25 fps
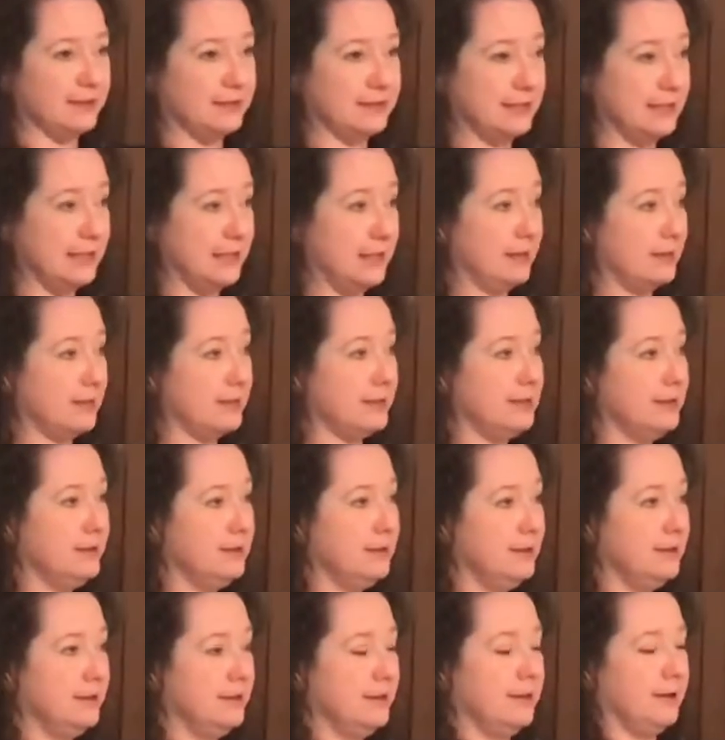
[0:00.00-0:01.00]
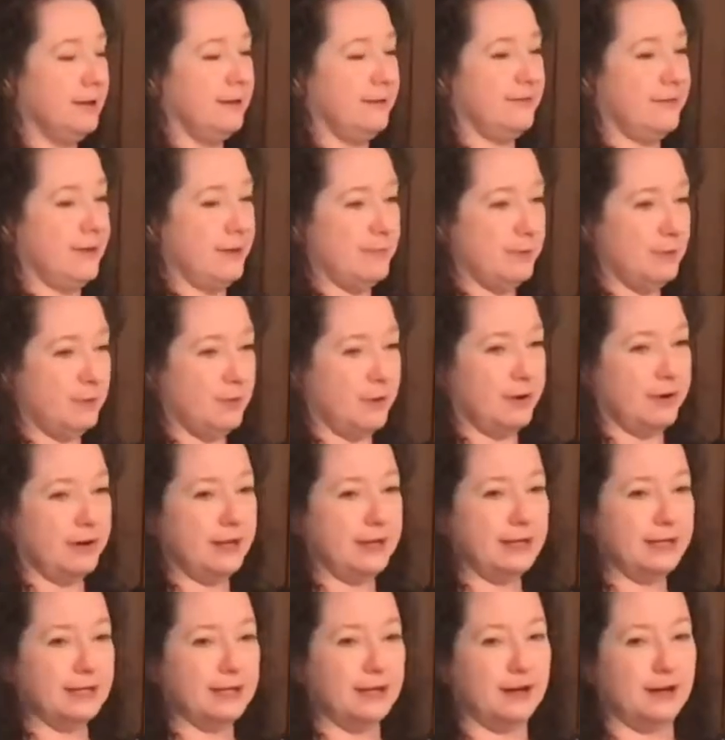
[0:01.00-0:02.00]
10th of
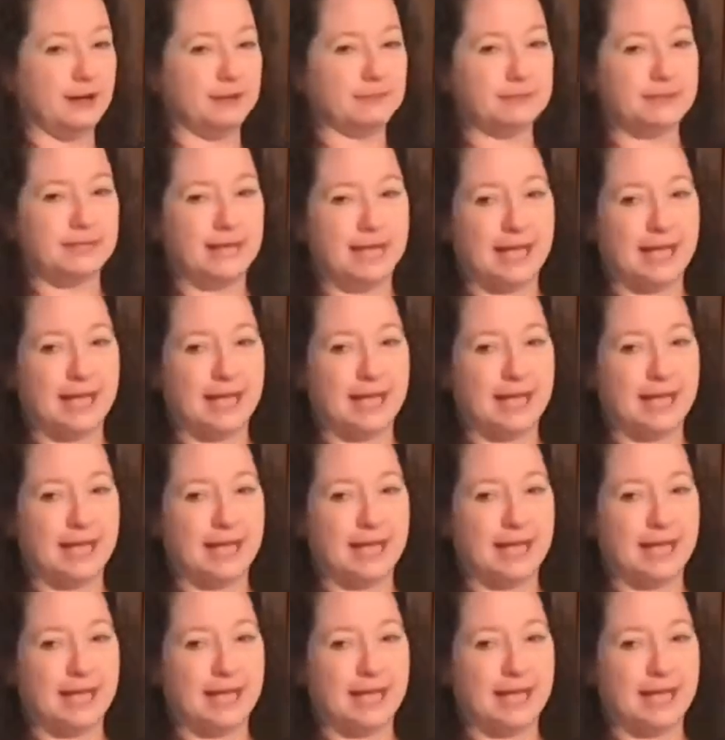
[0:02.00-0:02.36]
February to